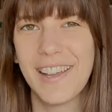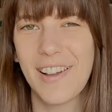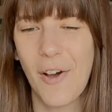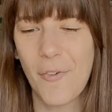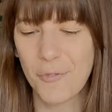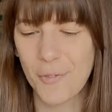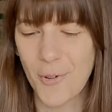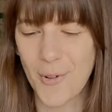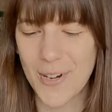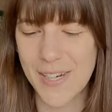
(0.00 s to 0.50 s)

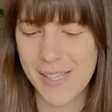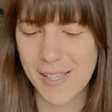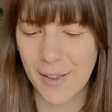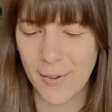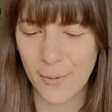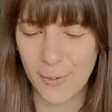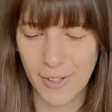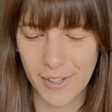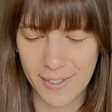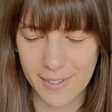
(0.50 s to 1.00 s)
Of course, I
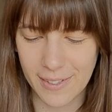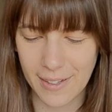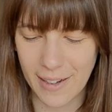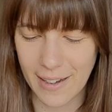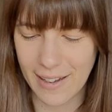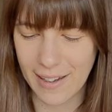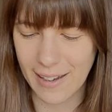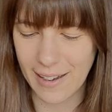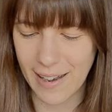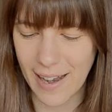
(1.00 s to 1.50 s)
couldn't
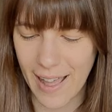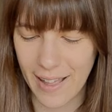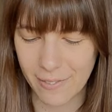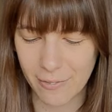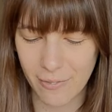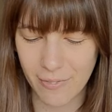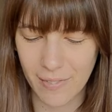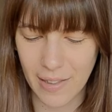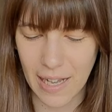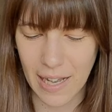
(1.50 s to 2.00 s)

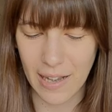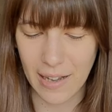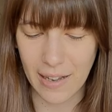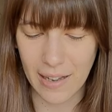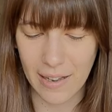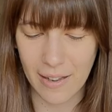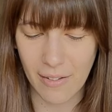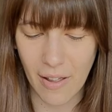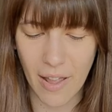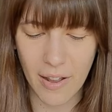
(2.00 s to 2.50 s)

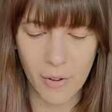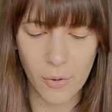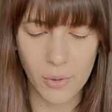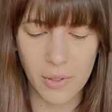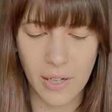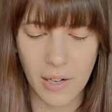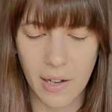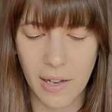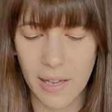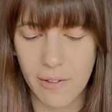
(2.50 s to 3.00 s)

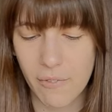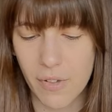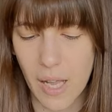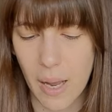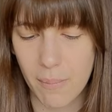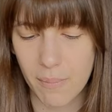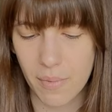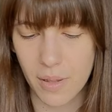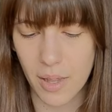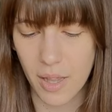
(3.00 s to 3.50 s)
leave
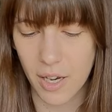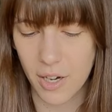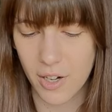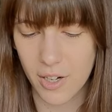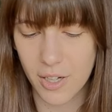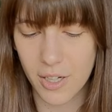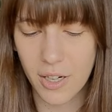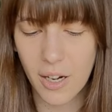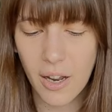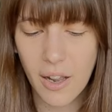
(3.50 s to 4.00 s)
them
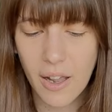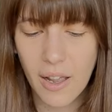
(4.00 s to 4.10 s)
there.